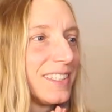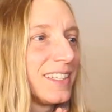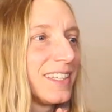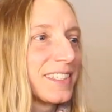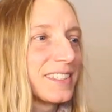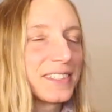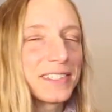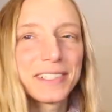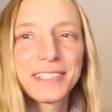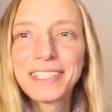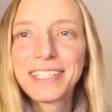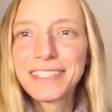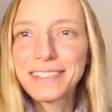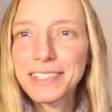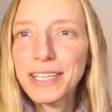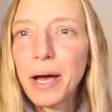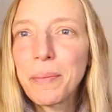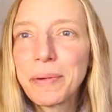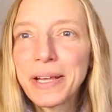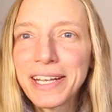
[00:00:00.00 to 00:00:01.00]
it's it's
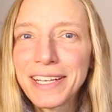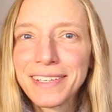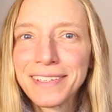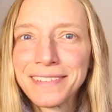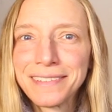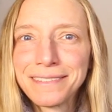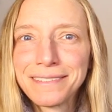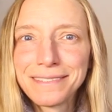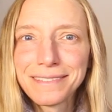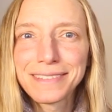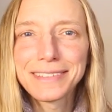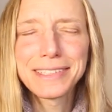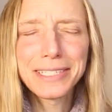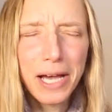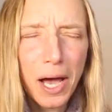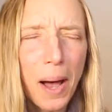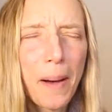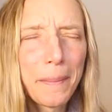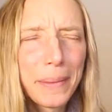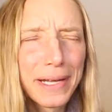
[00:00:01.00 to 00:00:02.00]
coming
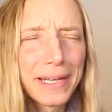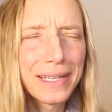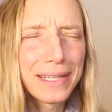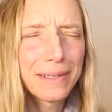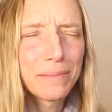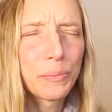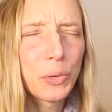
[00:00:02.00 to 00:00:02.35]
coming.